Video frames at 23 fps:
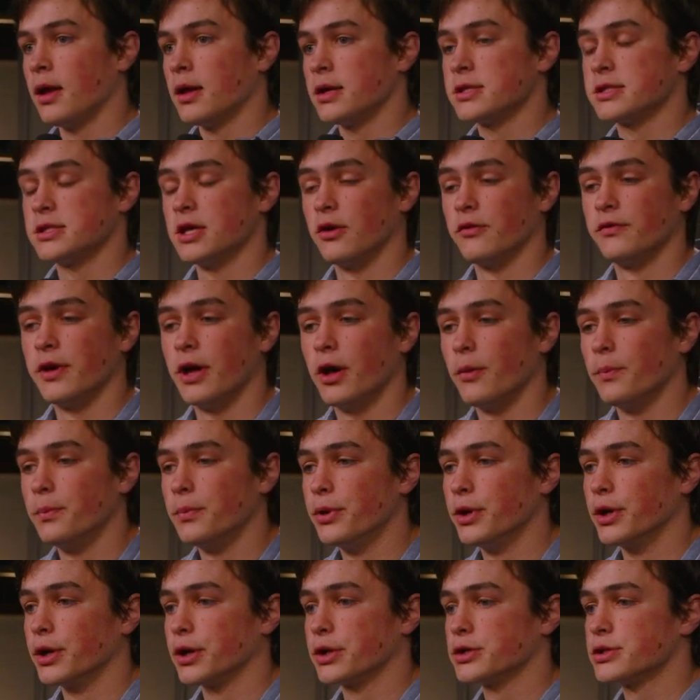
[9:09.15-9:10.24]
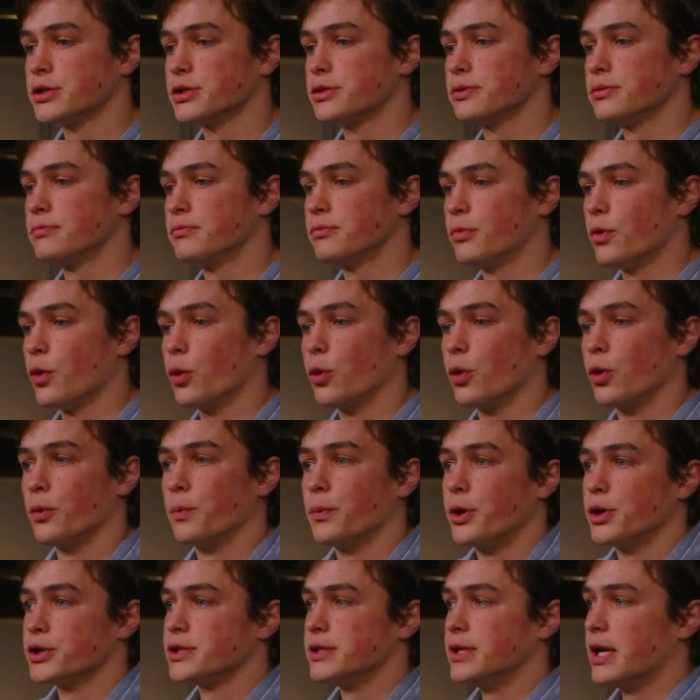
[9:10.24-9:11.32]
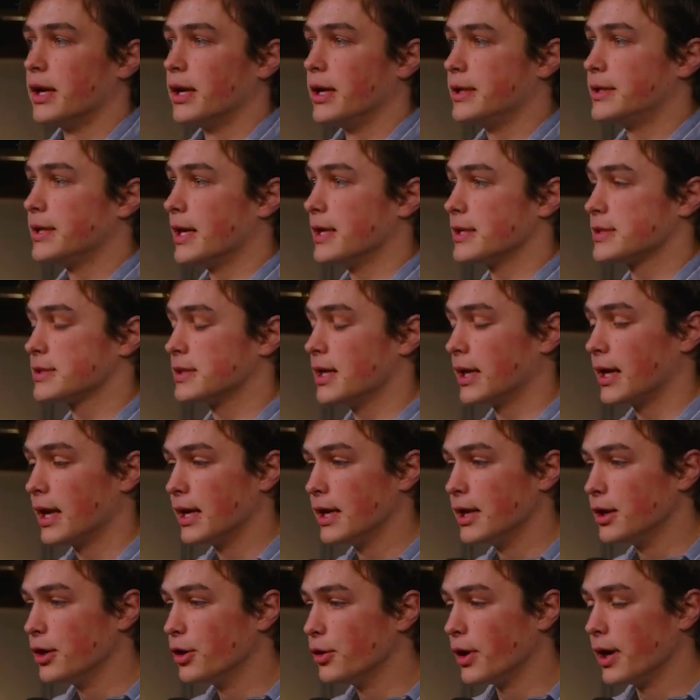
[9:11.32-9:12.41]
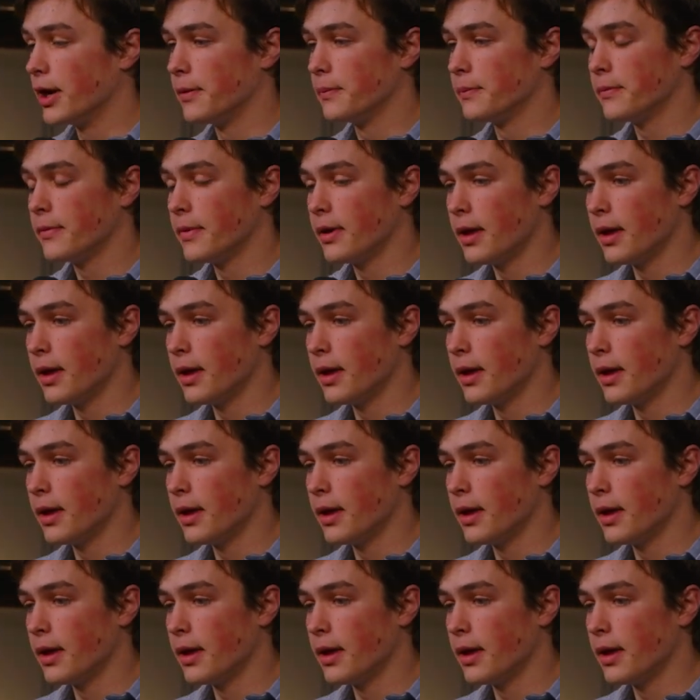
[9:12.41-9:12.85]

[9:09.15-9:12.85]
self-help books or personality tests like Enneagram,